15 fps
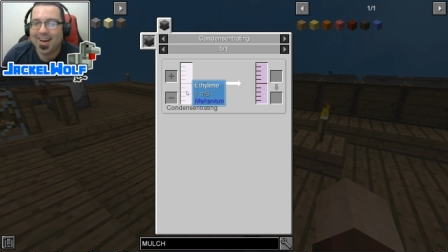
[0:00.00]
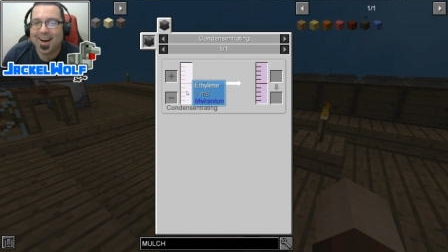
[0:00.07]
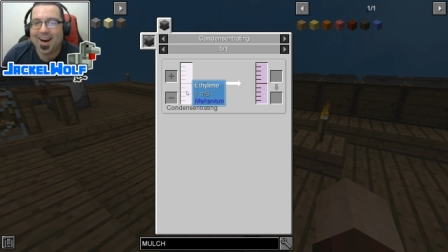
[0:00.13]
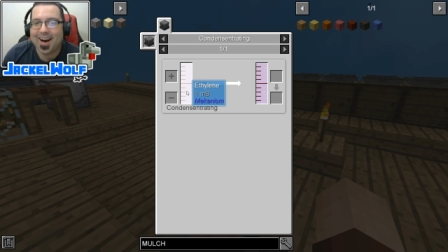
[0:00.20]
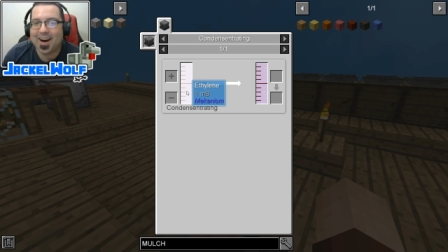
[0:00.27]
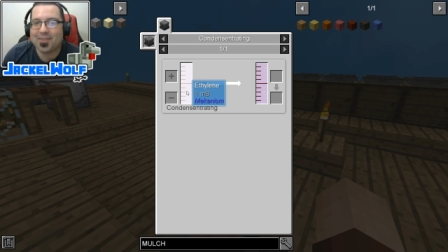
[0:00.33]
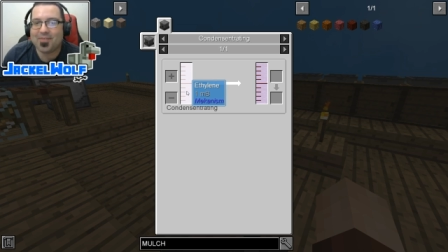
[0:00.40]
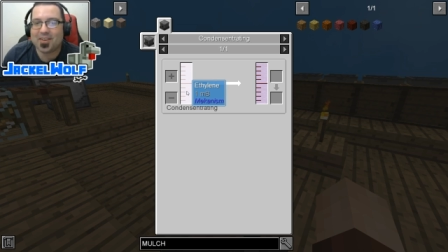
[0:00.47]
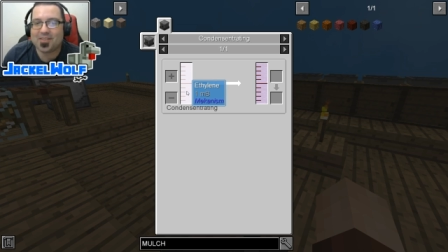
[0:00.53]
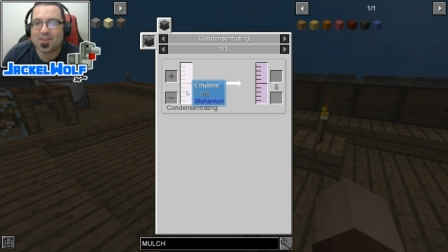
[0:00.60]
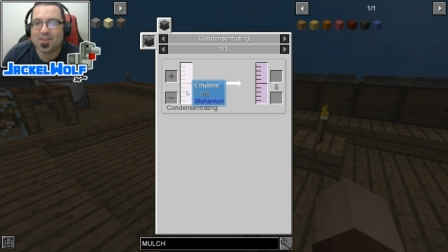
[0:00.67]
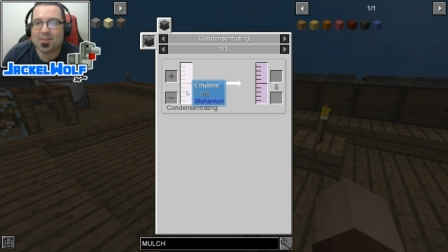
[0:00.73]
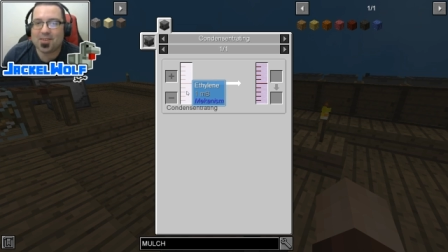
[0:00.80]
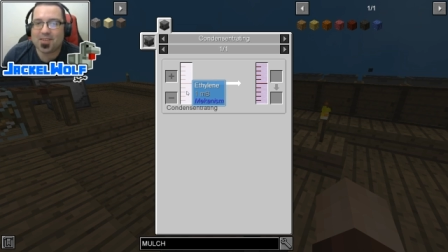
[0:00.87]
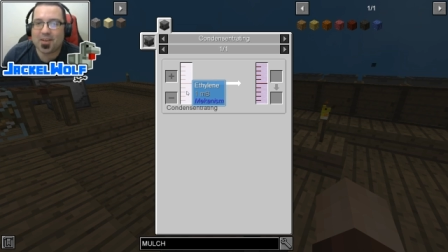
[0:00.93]
of
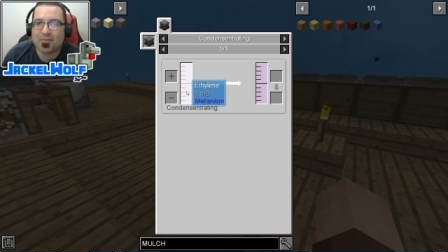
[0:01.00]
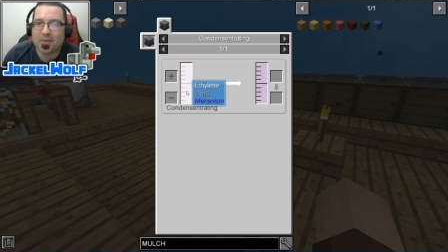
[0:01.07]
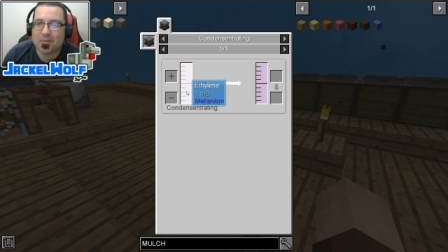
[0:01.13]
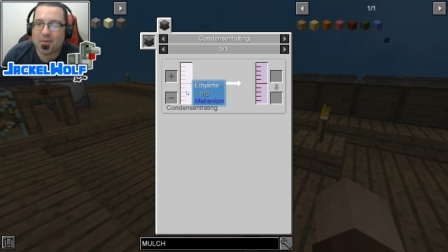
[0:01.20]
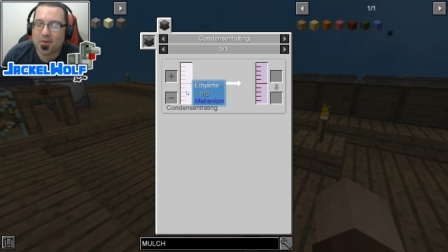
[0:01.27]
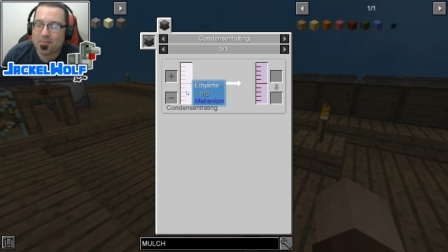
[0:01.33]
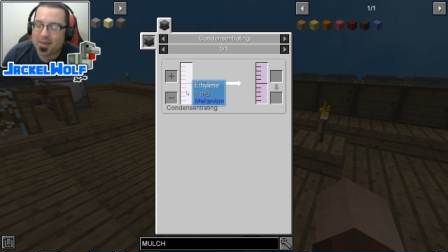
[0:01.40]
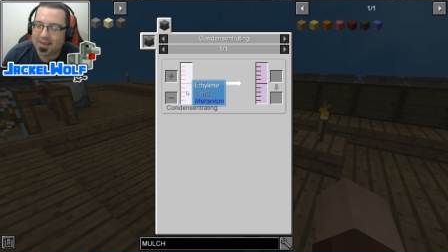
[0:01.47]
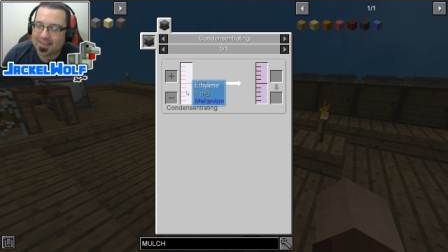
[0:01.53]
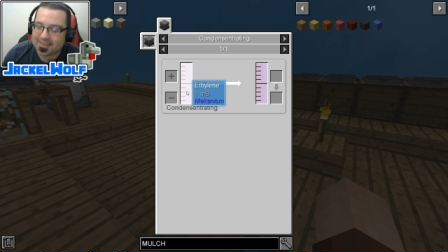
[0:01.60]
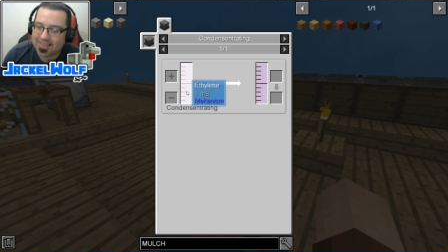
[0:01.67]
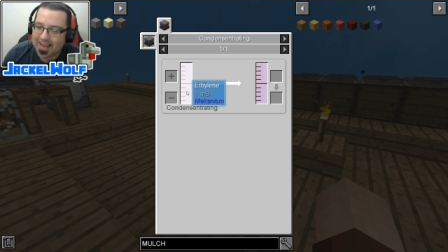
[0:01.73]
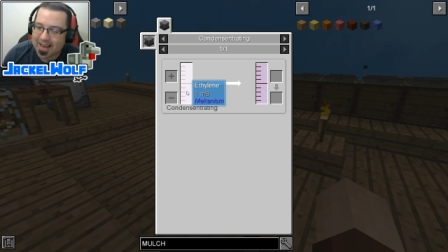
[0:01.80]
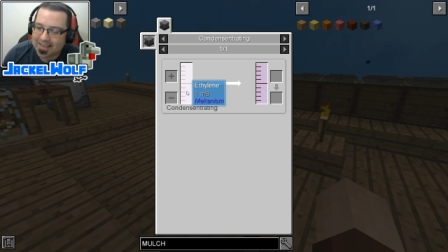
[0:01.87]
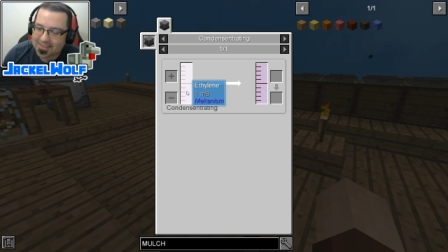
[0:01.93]
some of the stuff that we were making
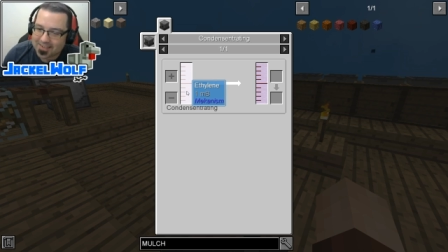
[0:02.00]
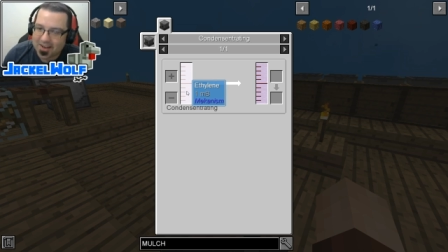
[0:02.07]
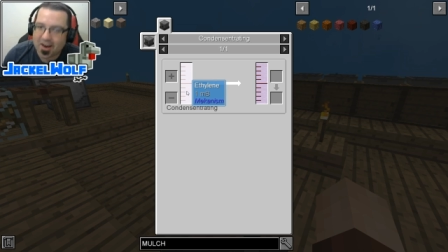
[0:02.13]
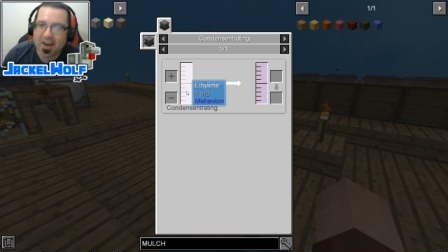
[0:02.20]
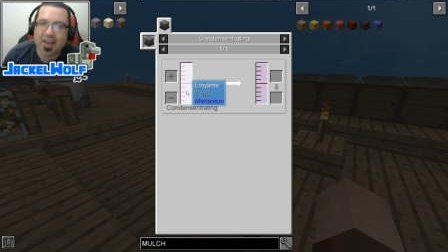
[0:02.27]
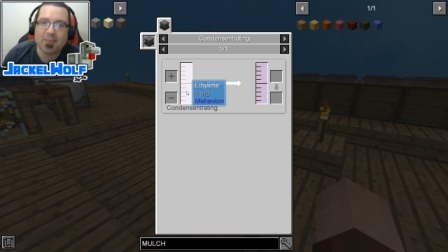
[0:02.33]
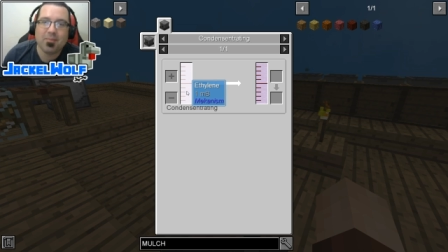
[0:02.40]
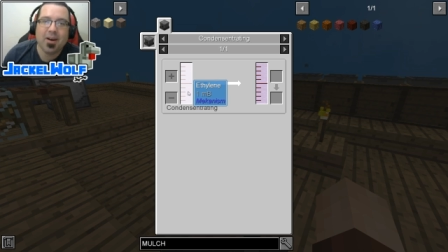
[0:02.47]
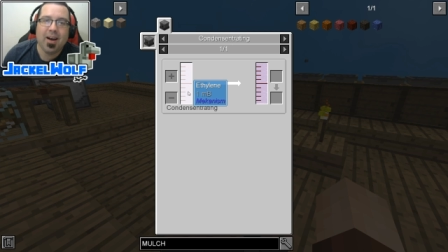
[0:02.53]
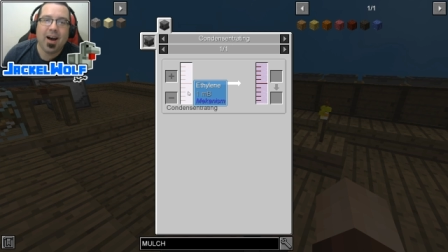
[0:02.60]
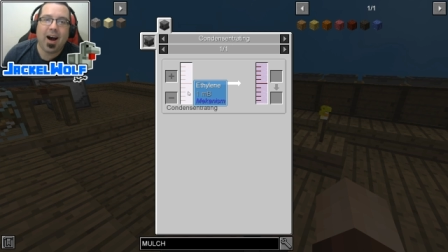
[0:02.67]
last time.